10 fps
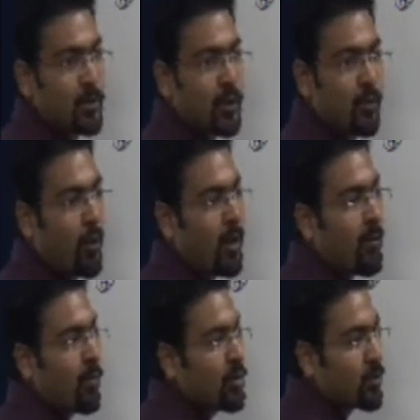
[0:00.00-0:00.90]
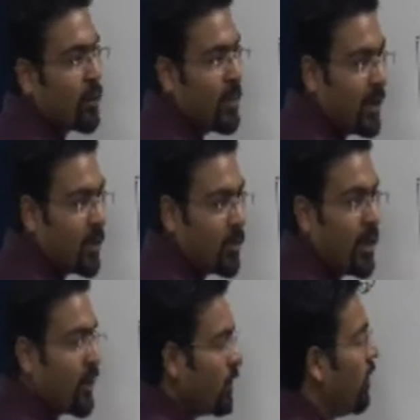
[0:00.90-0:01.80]
water goes from here to here
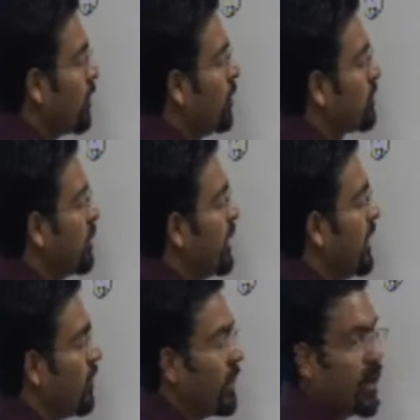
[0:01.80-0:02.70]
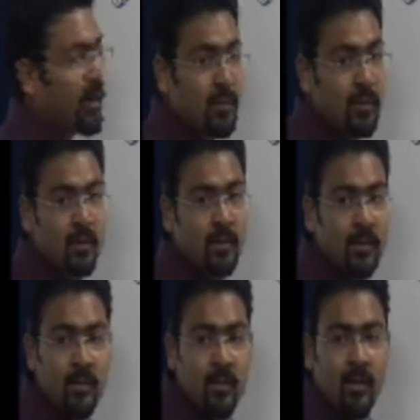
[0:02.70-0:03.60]
or goes from here to here,
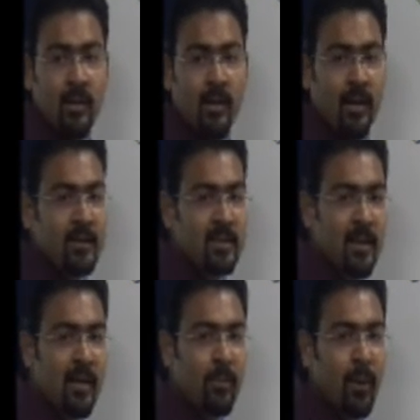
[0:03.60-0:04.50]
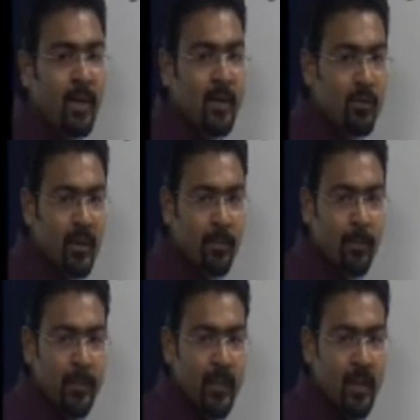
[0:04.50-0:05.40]
it doesn't really matter to them,
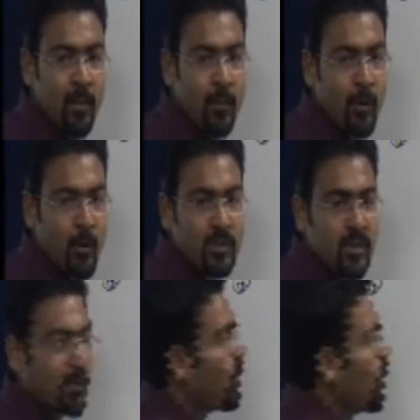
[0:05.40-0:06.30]
because blue color